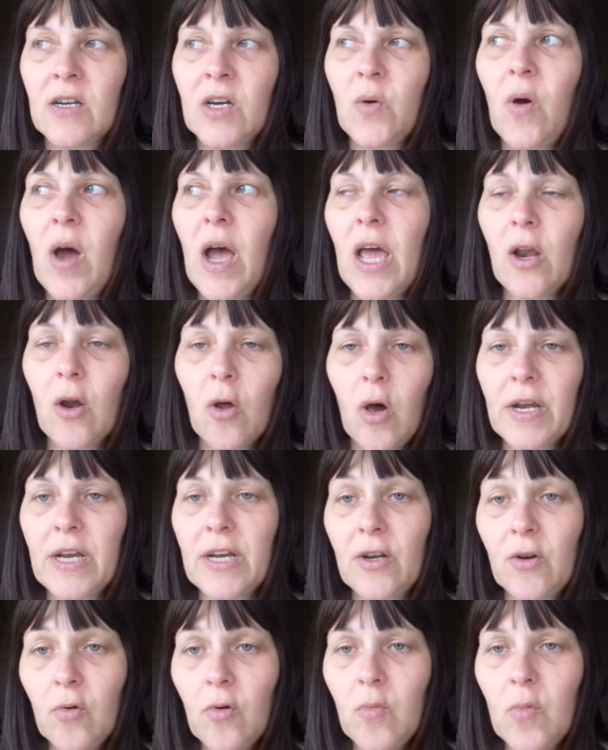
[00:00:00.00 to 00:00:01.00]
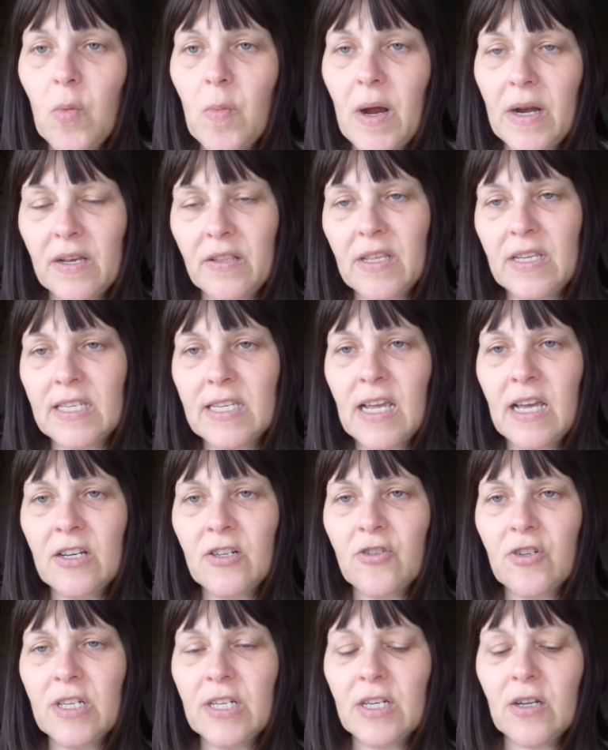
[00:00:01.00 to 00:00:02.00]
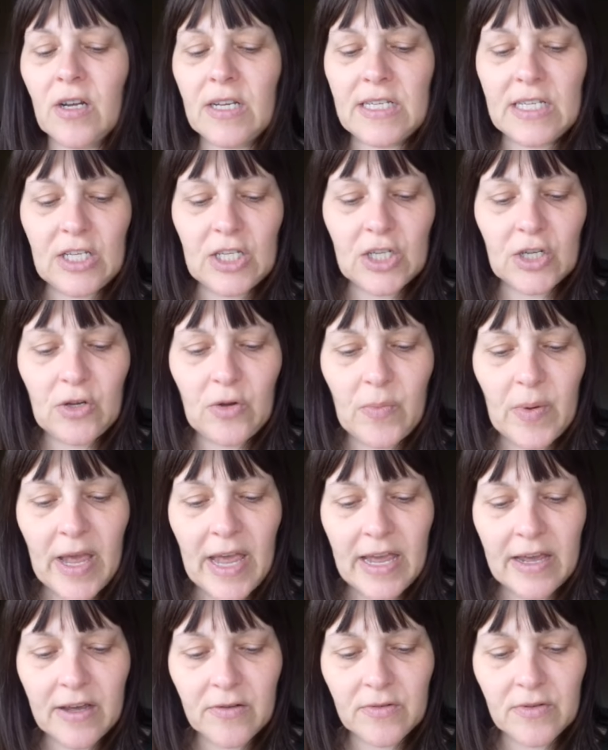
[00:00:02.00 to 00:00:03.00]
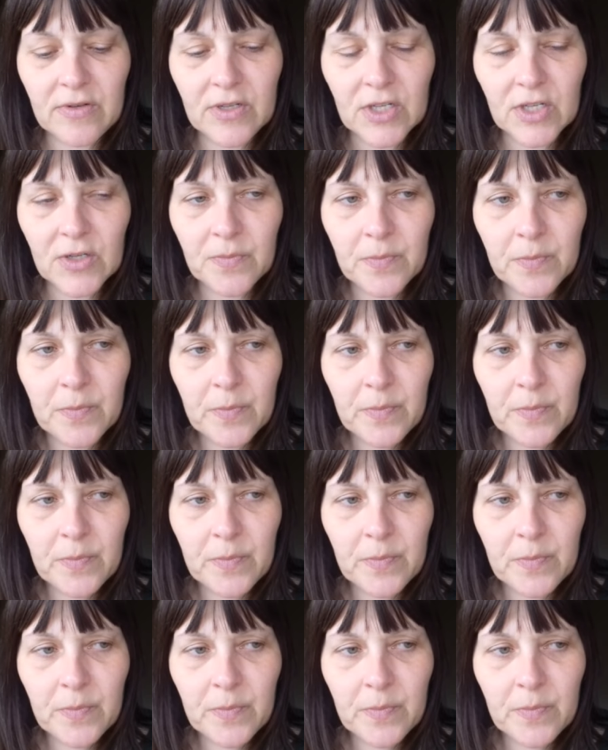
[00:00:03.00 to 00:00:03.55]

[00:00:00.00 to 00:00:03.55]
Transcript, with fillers: quite a lot in a normal month. It's £192.